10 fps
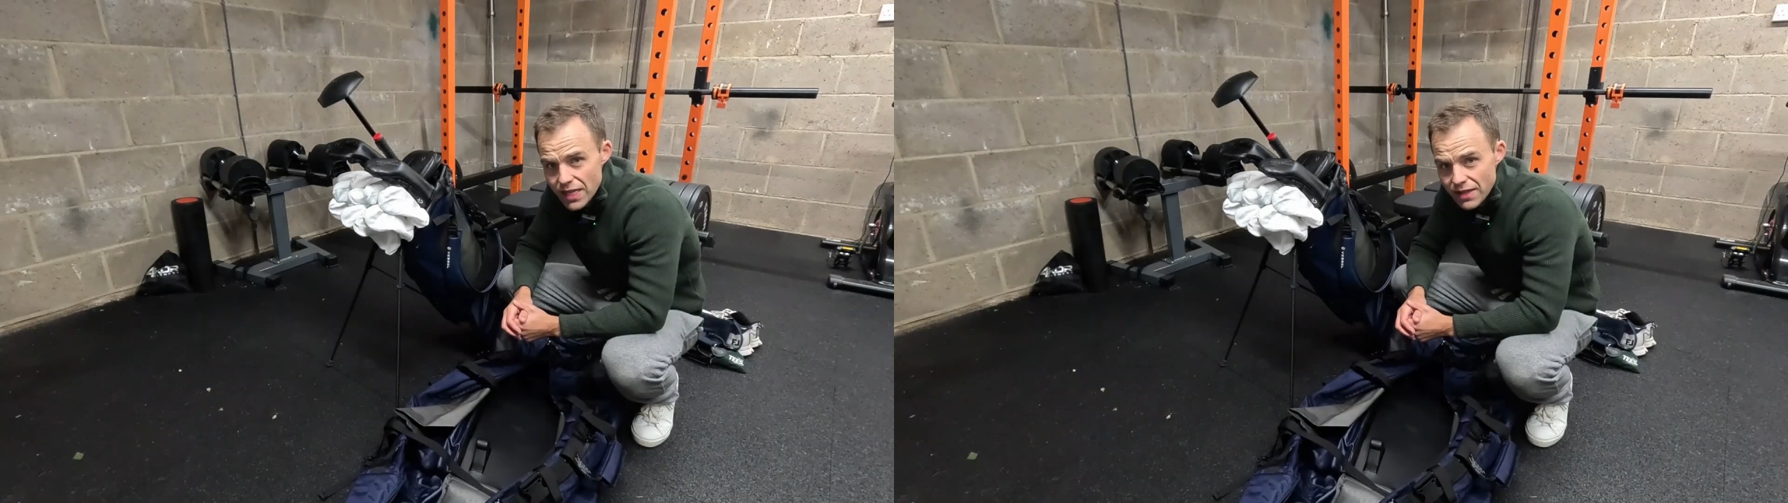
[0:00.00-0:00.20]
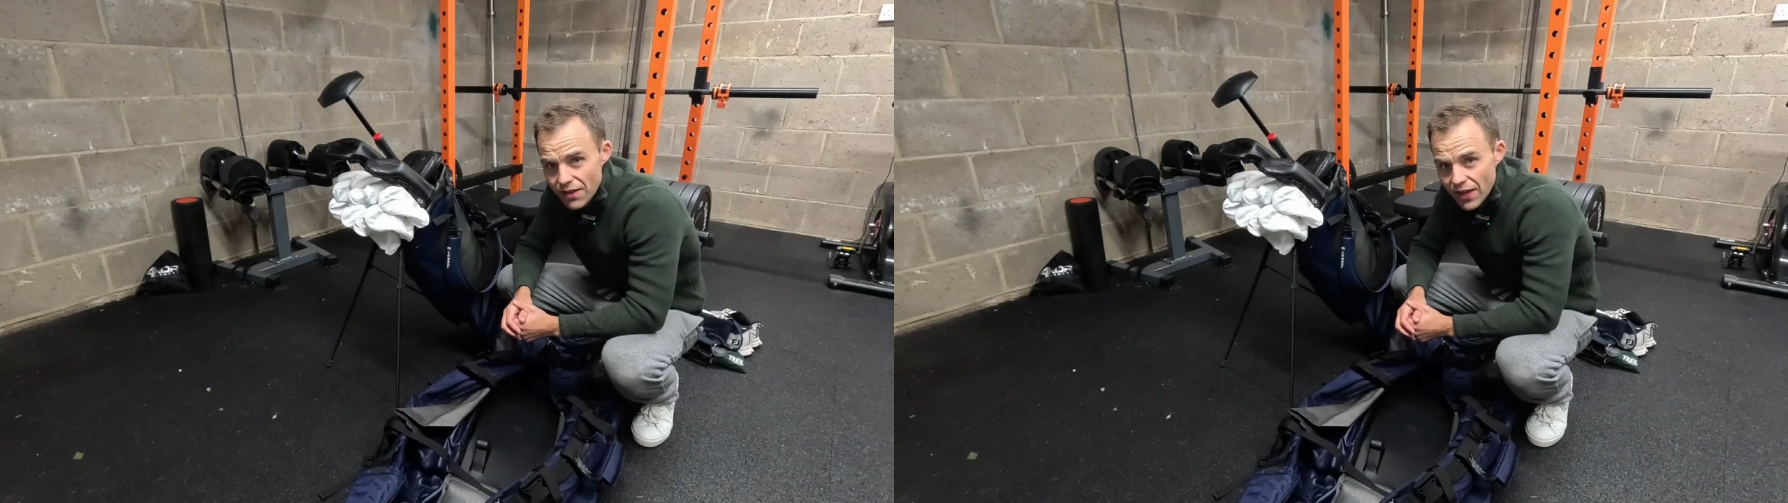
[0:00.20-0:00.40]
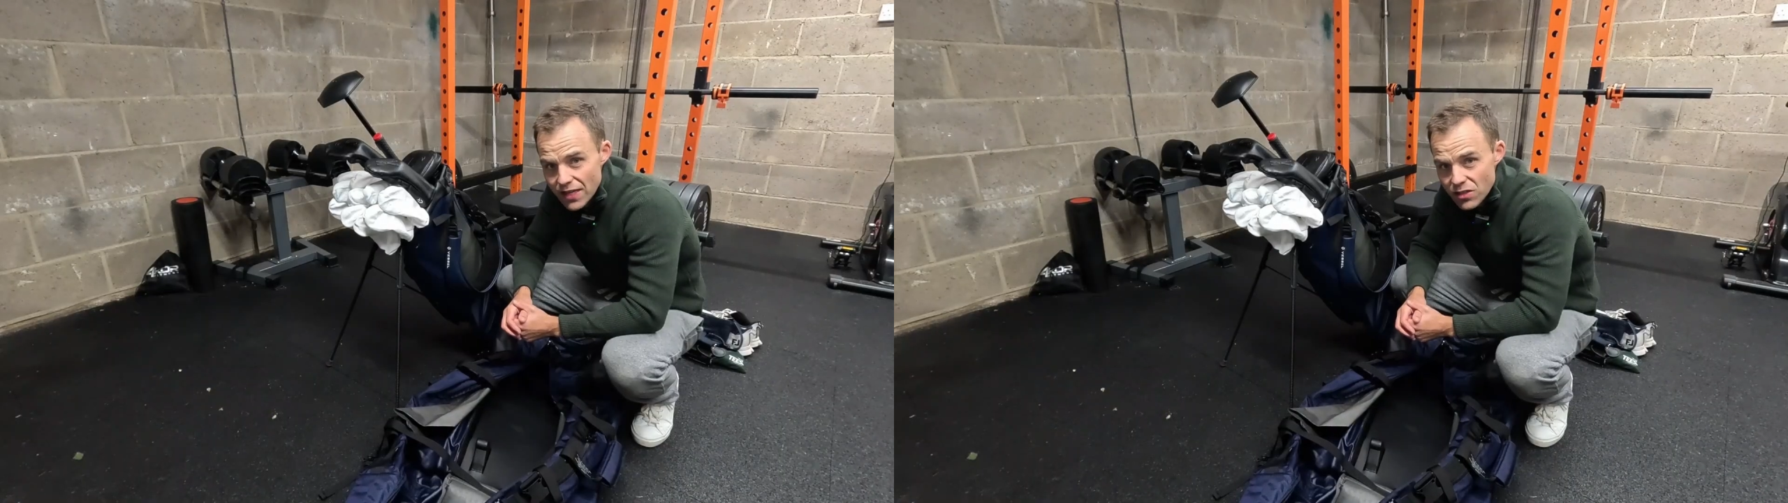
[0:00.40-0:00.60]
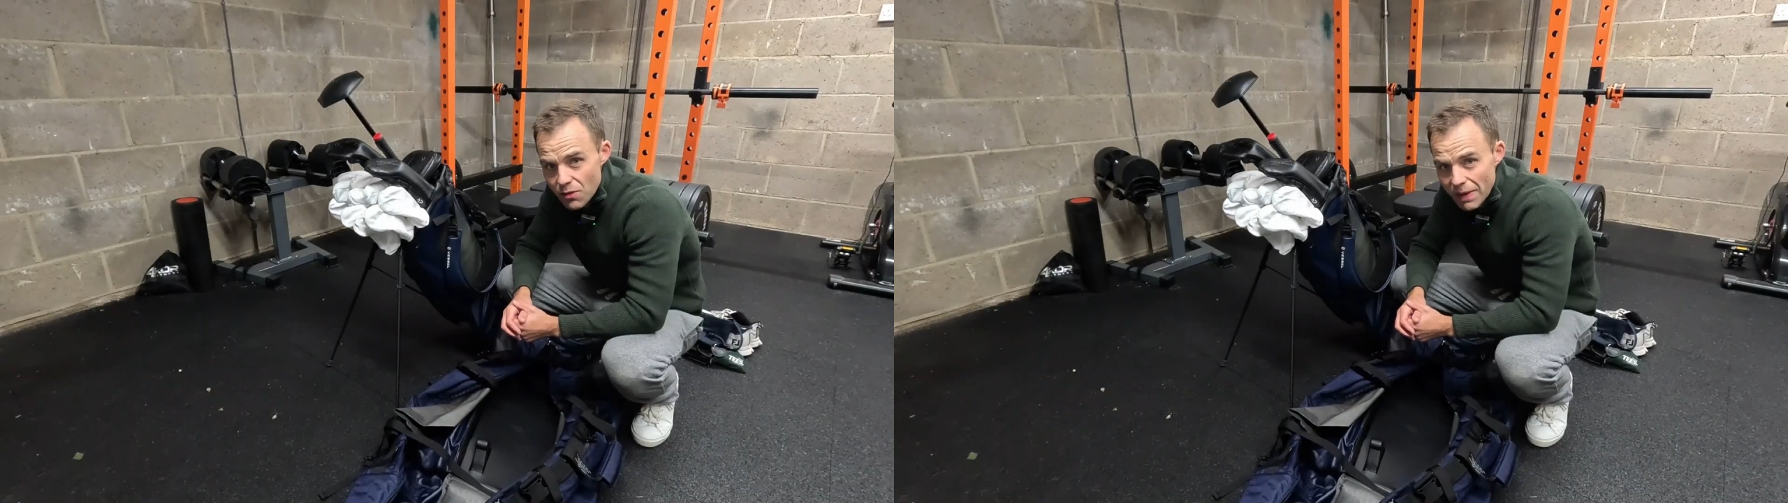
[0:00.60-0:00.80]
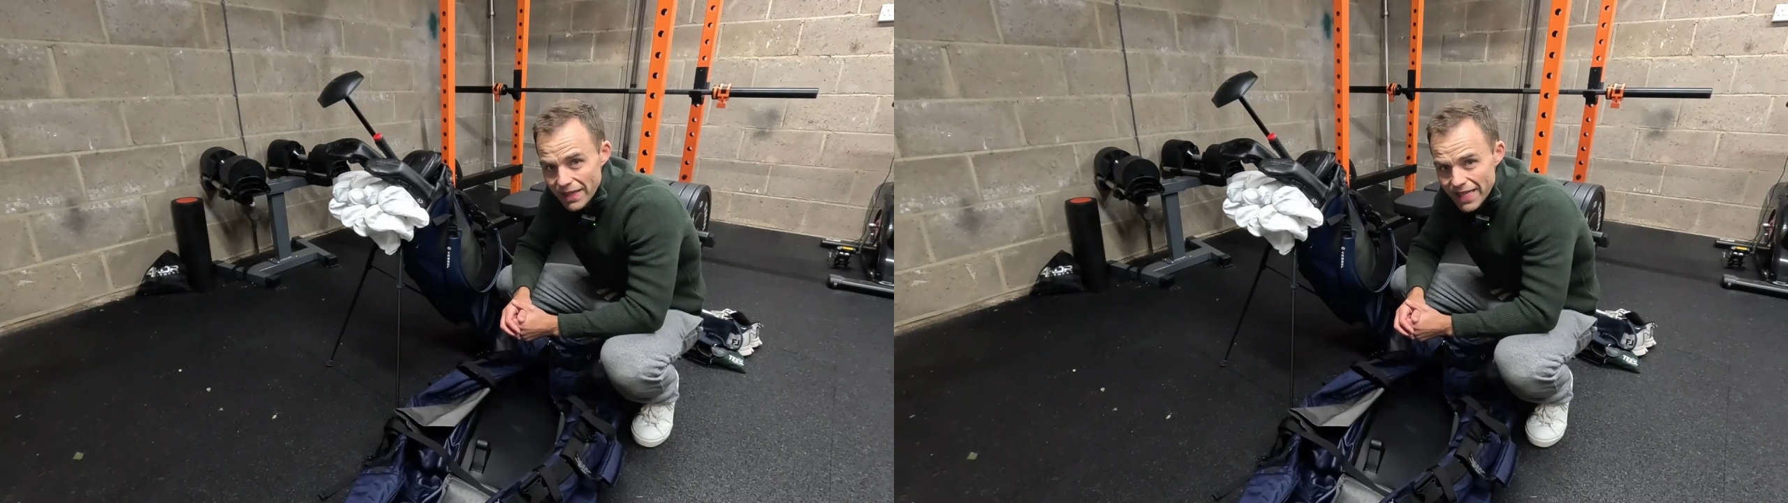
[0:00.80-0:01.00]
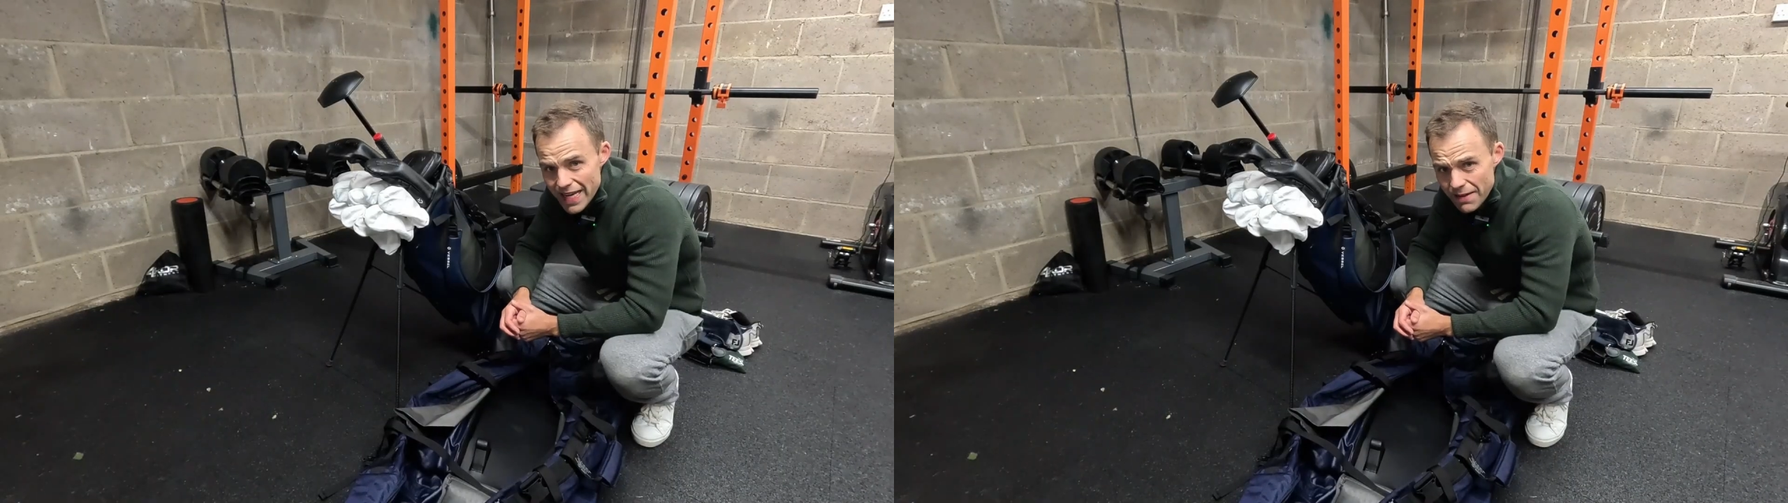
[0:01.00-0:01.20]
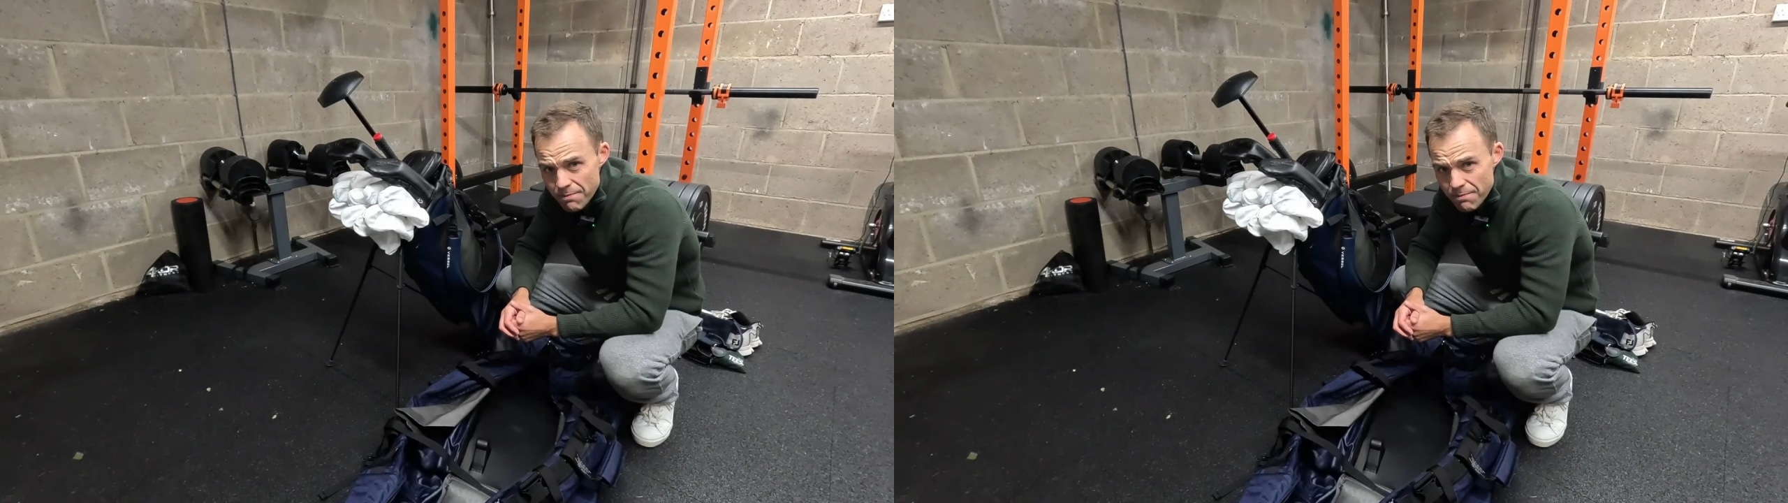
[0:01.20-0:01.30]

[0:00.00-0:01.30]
then that is no bad thing.